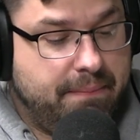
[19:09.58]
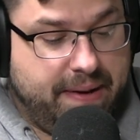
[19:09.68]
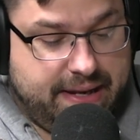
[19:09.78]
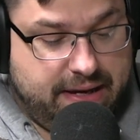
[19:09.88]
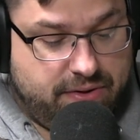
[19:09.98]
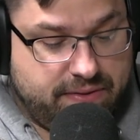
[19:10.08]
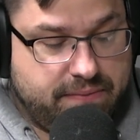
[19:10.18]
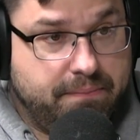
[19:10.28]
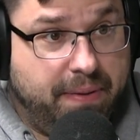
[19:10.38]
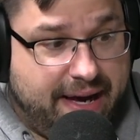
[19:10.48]

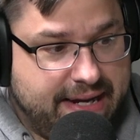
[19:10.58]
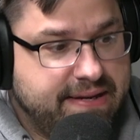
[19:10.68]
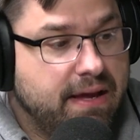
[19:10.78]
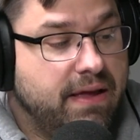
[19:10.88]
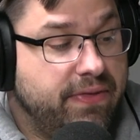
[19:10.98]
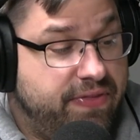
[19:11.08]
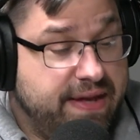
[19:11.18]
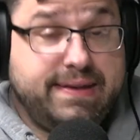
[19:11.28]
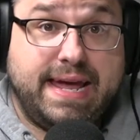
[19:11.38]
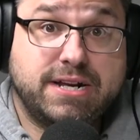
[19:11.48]
Okay? But
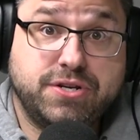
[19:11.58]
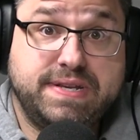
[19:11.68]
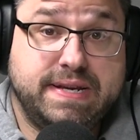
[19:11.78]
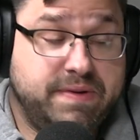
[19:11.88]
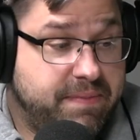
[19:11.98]
this actually seemed